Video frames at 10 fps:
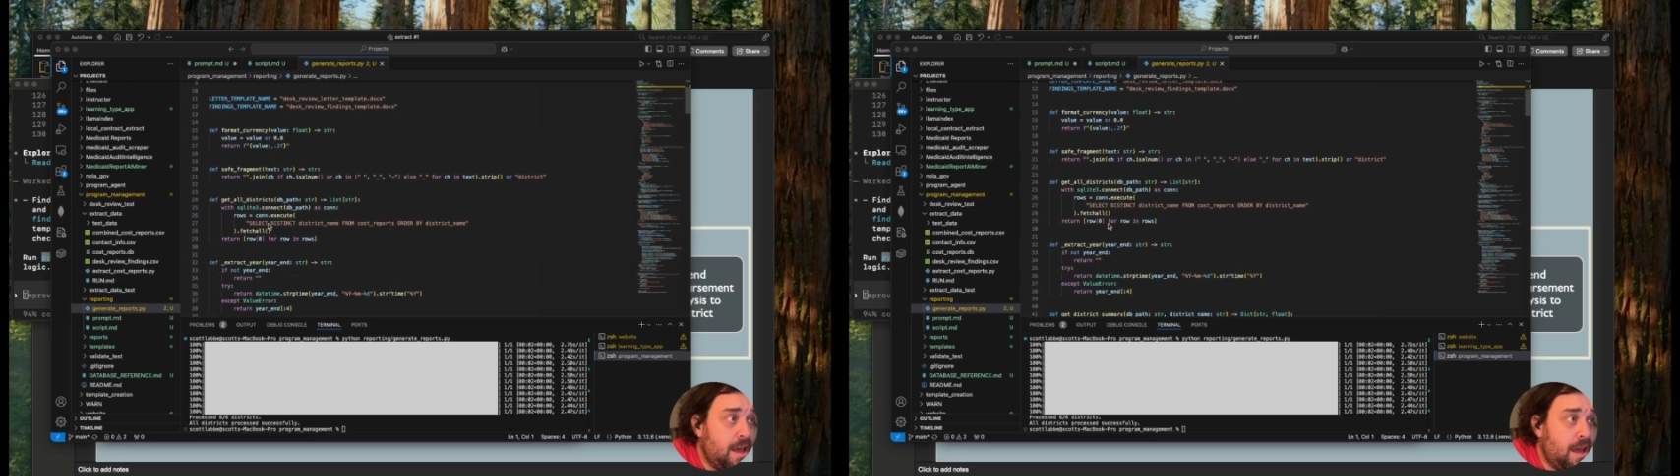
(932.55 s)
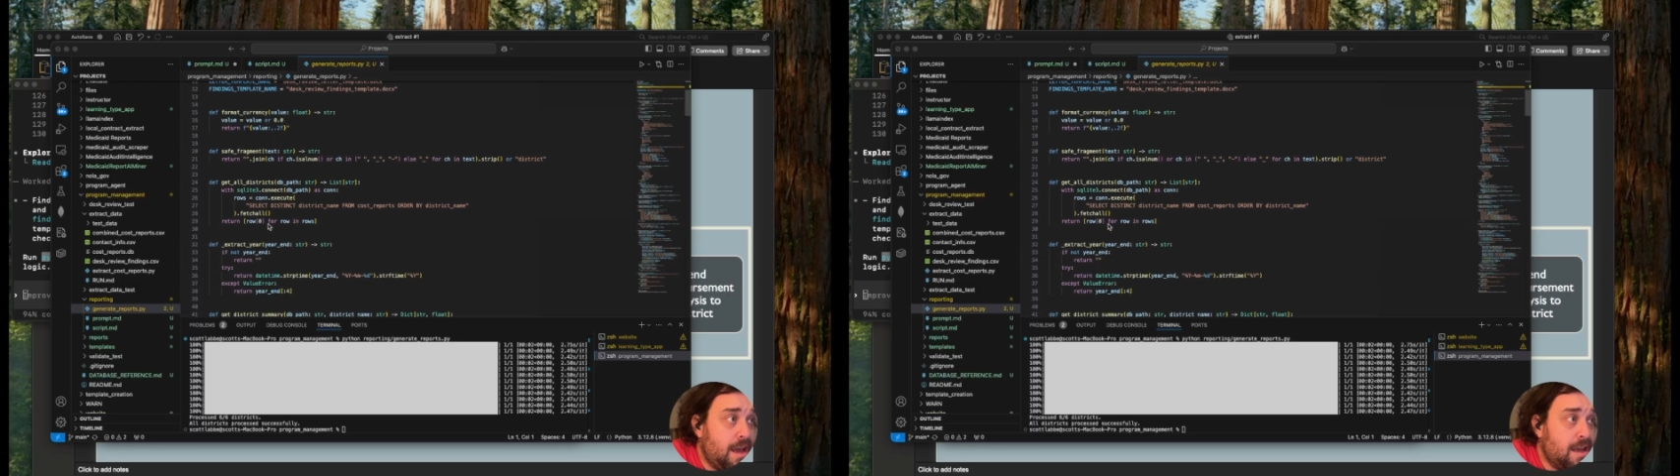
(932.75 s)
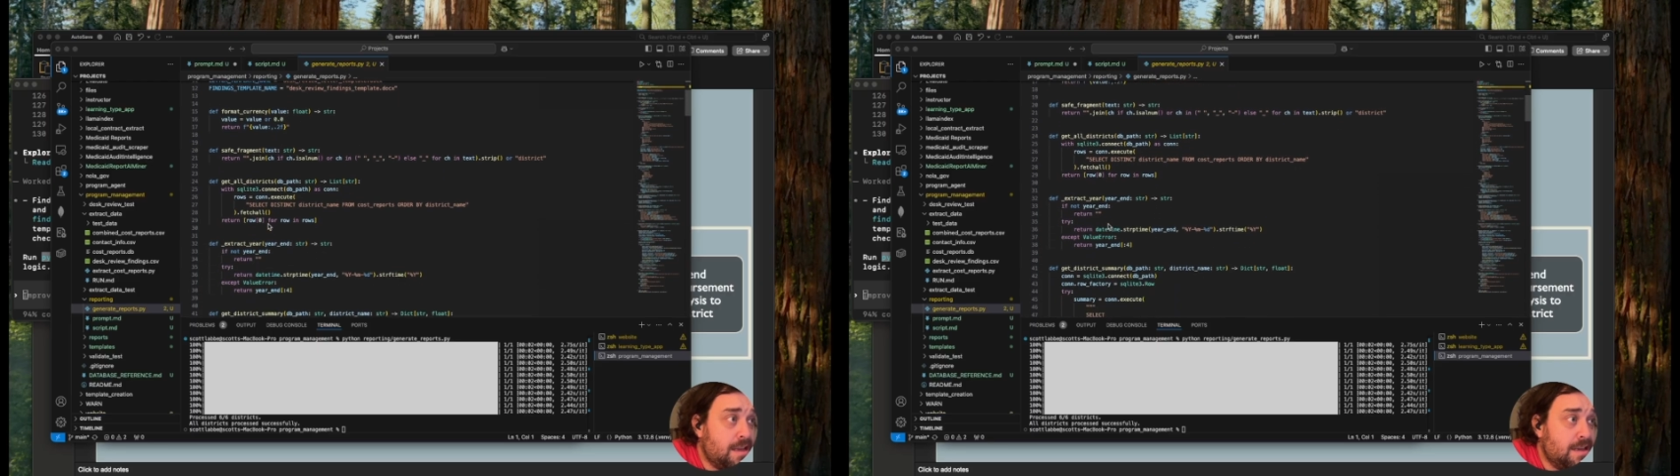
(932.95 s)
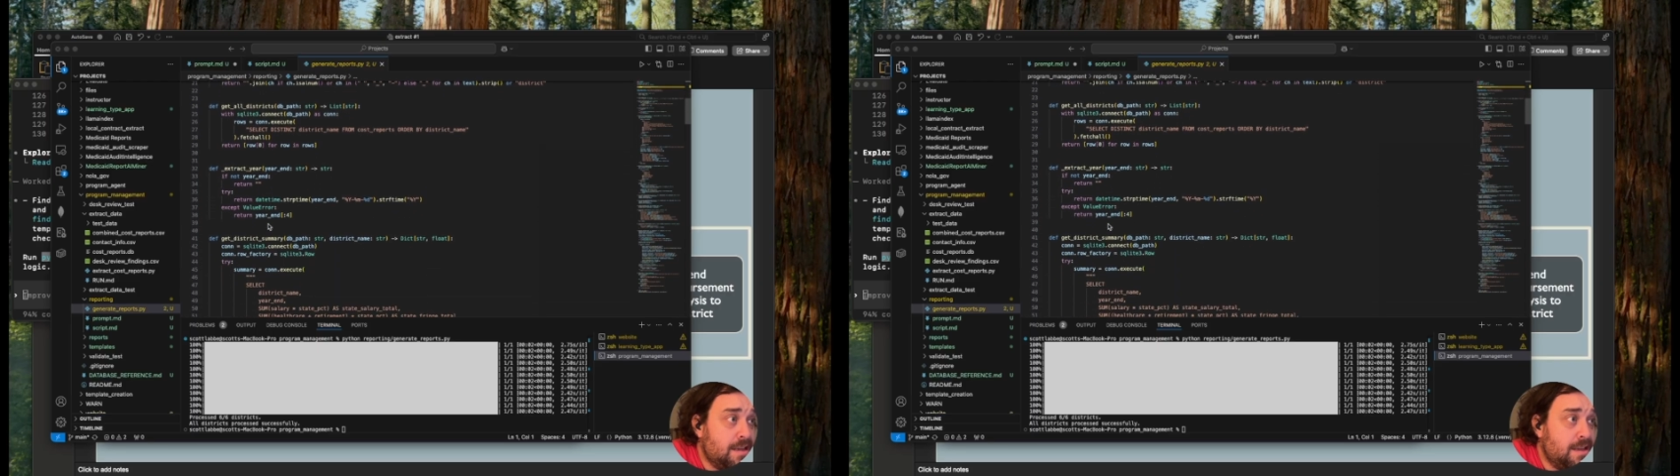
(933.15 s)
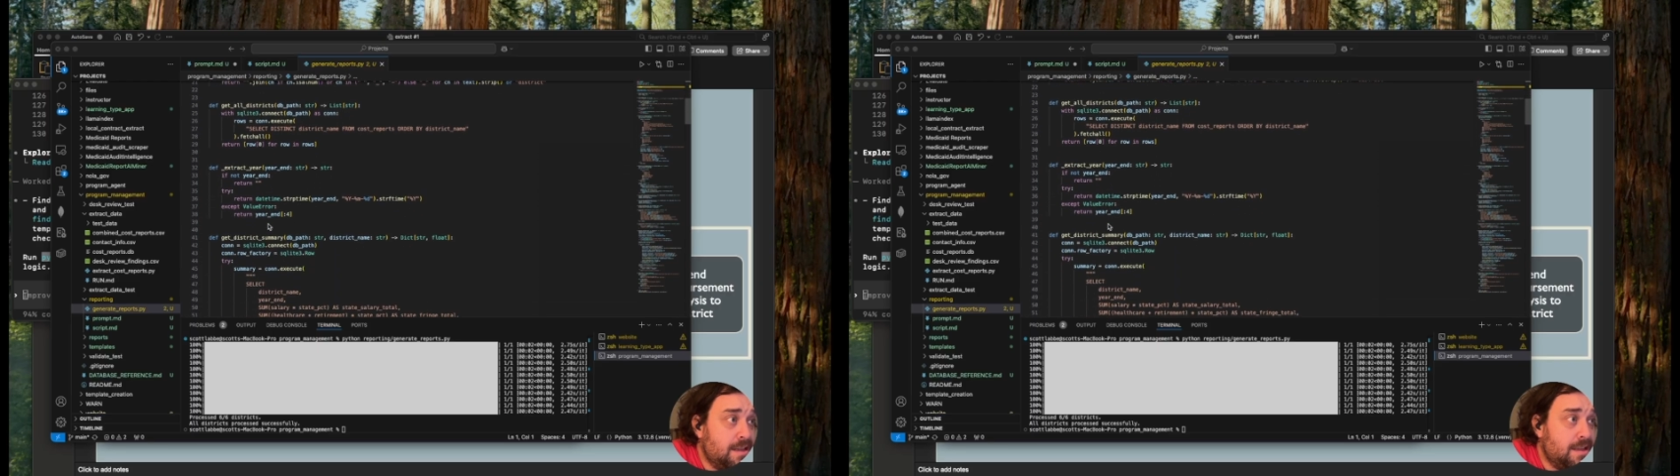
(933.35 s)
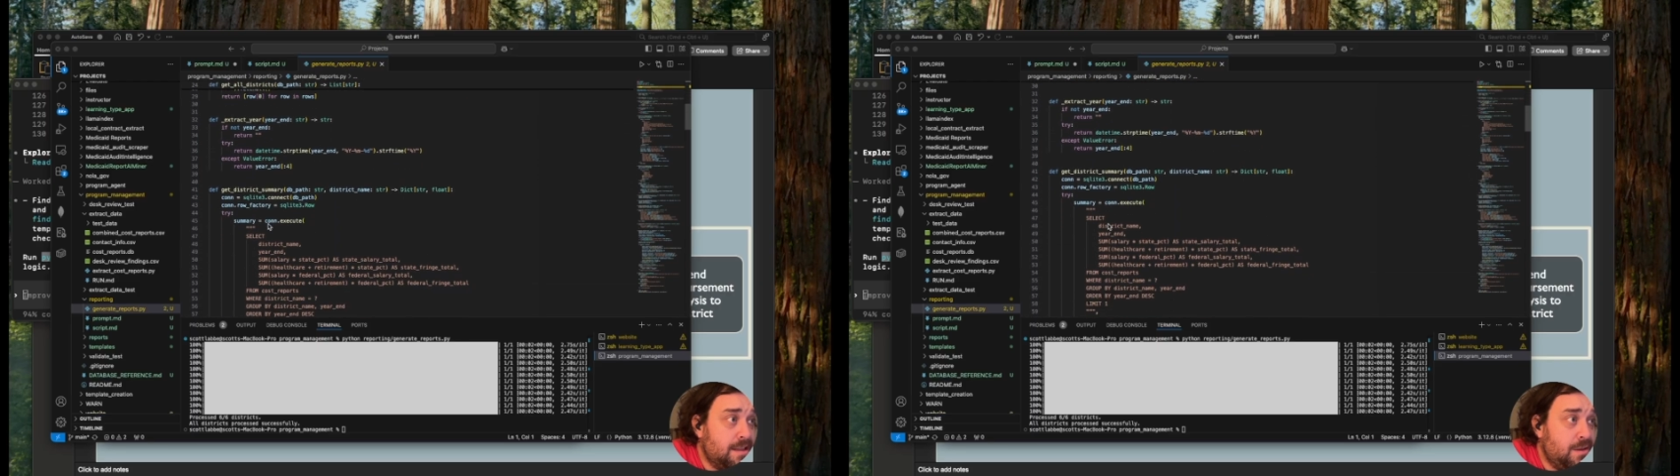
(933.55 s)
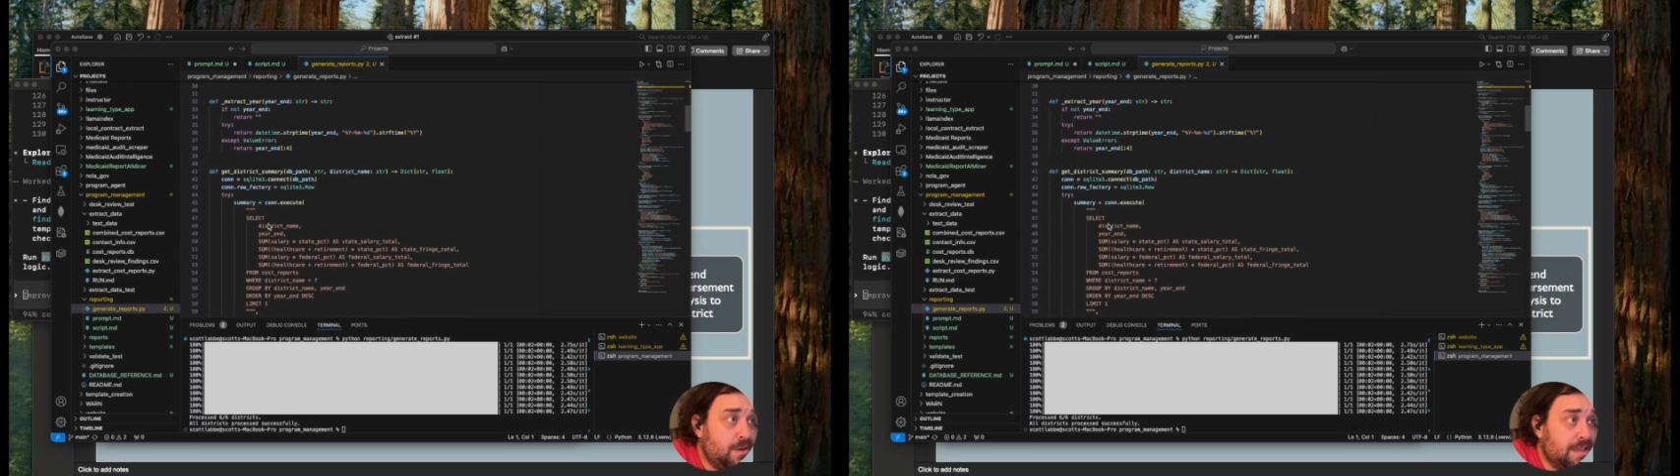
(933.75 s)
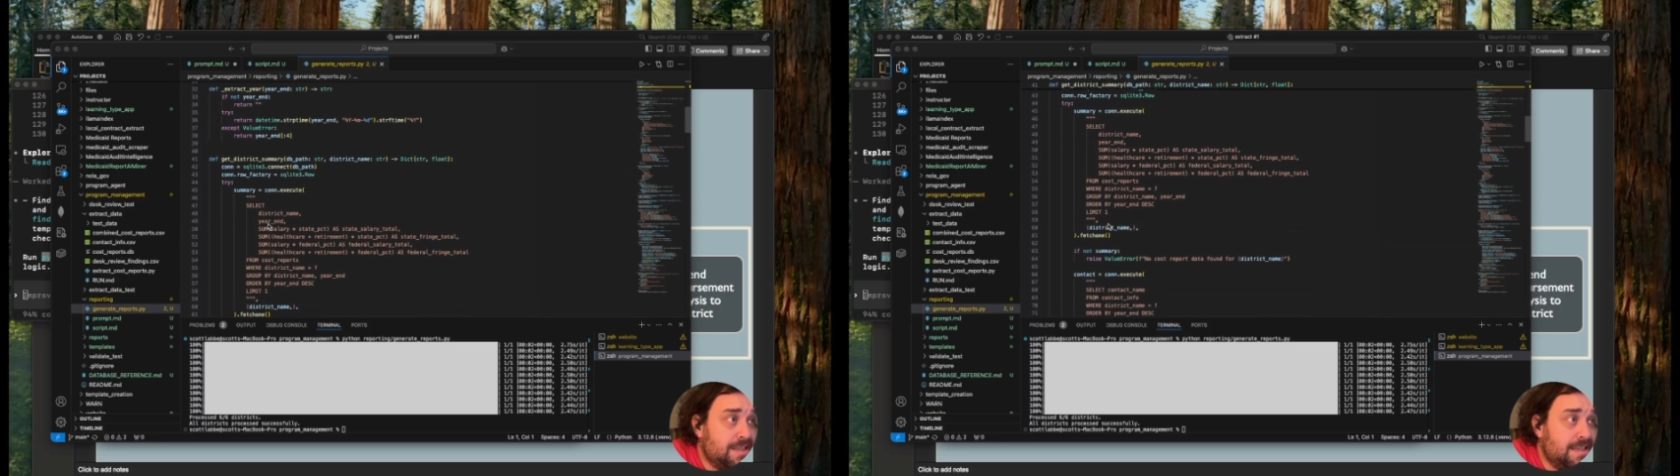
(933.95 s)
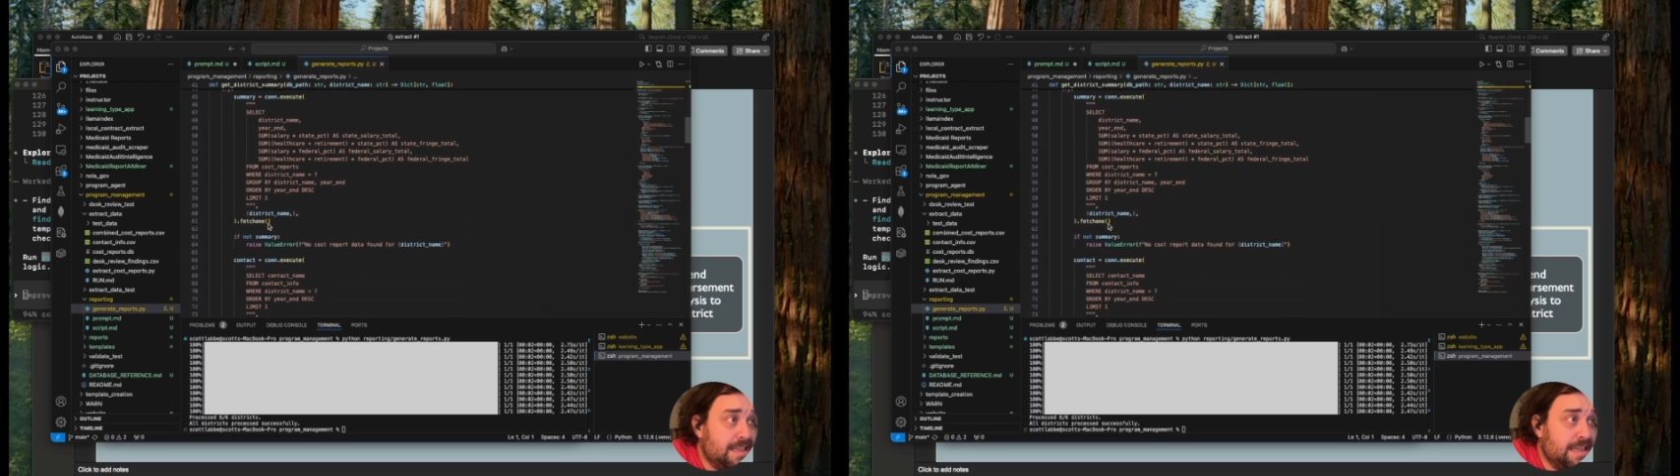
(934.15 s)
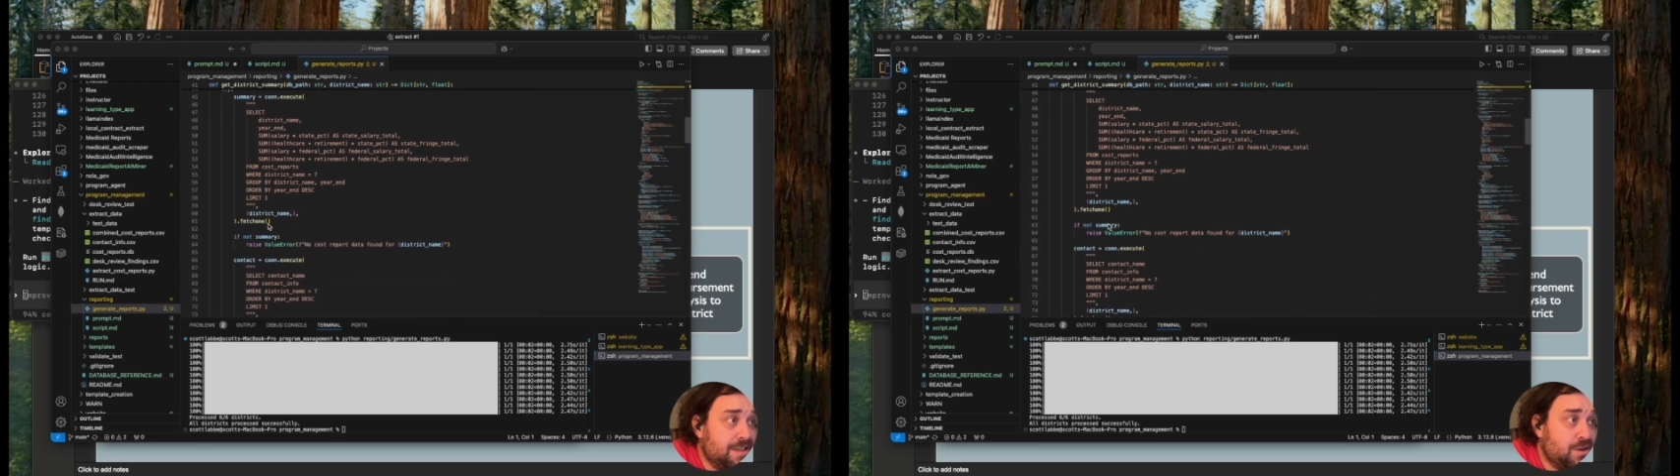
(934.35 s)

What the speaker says: And you can see these